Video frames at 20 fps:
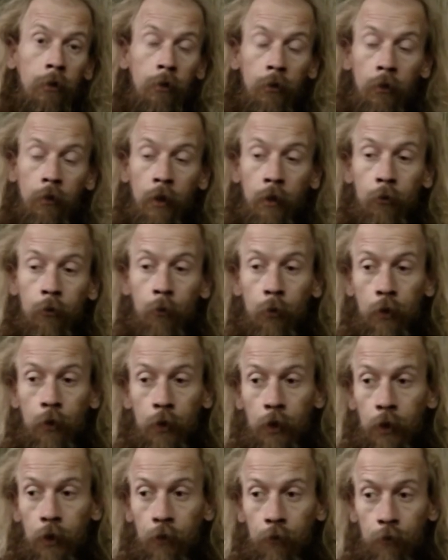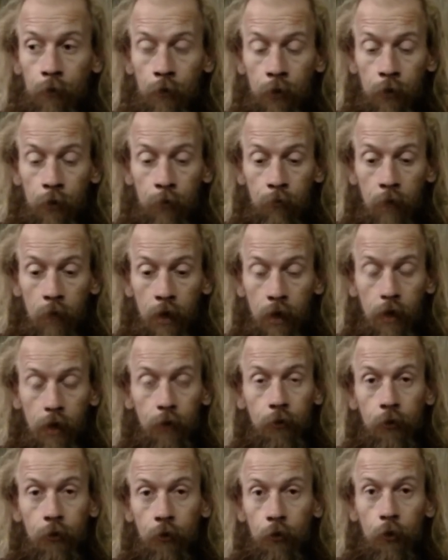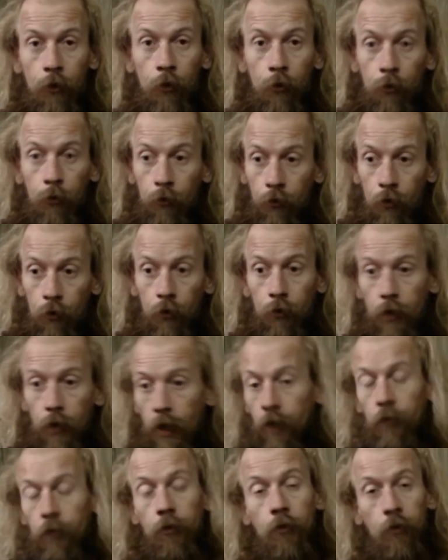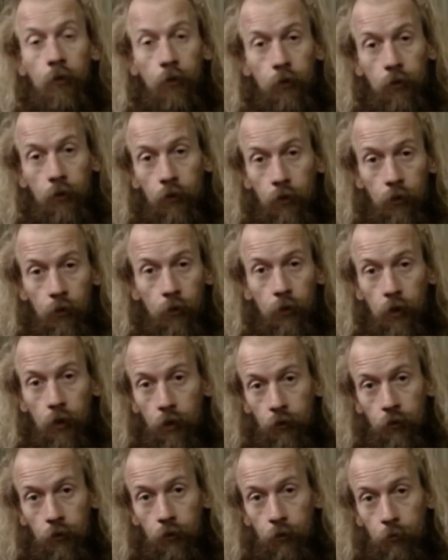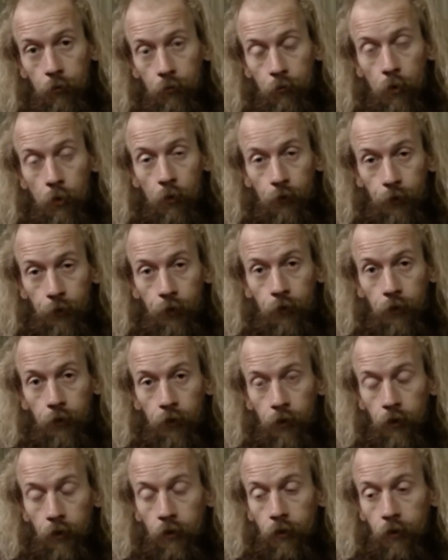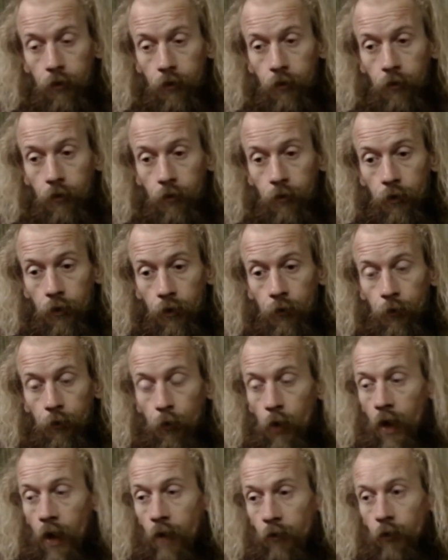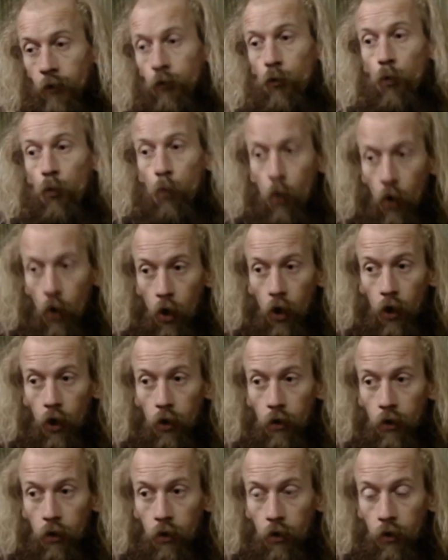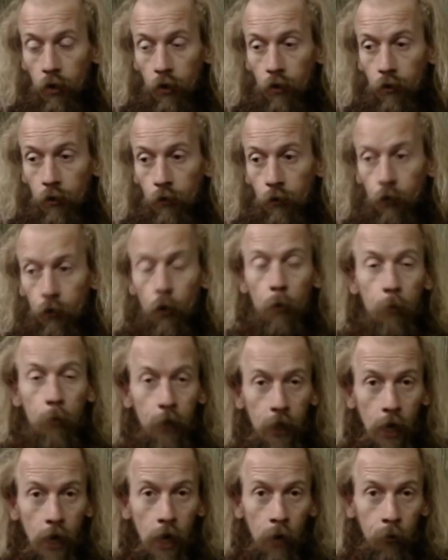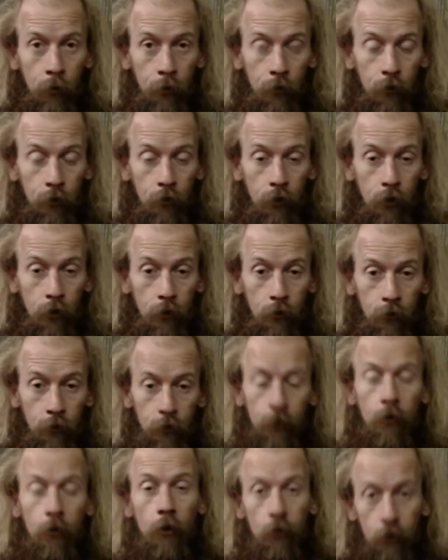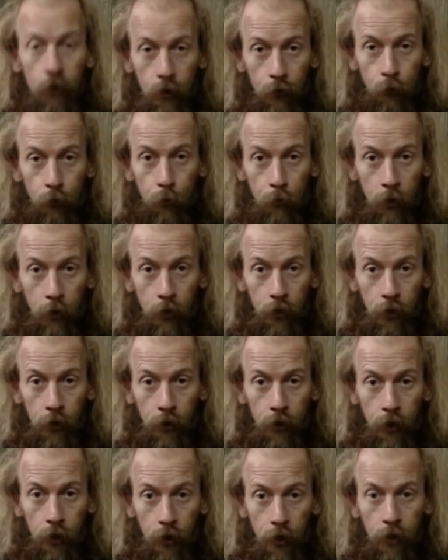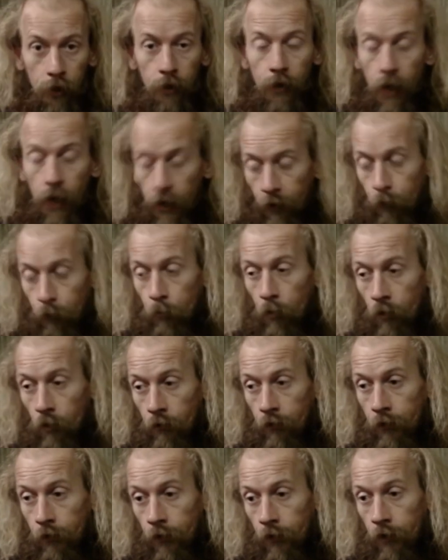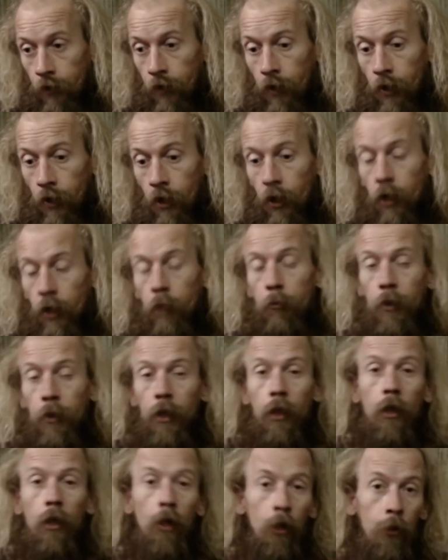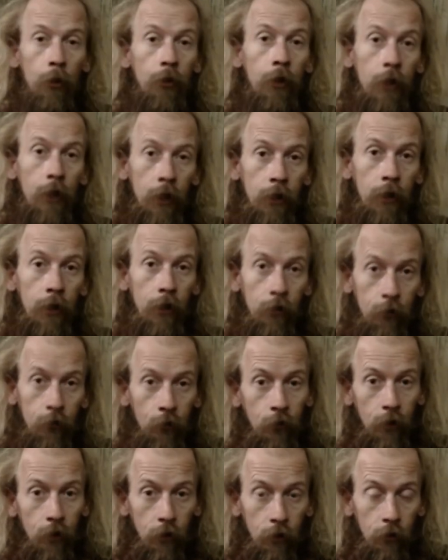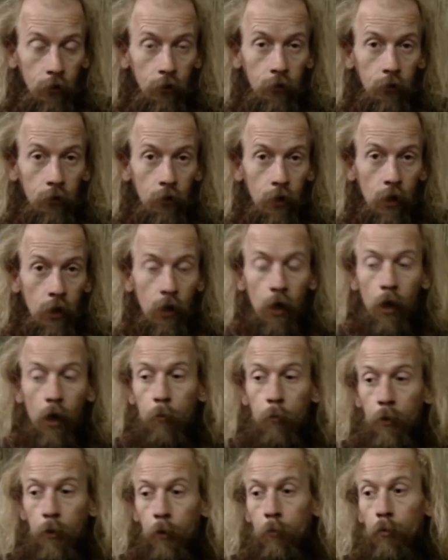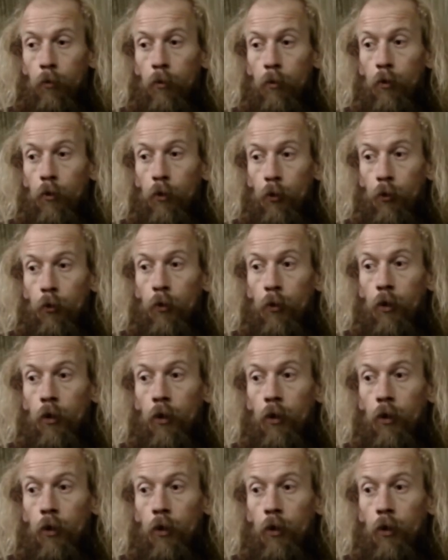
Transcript: that's what they've um, had to do. So yes, so that's poverty. If you're having to work so many hours for such little money, that is poverty. But included in these figures are people who,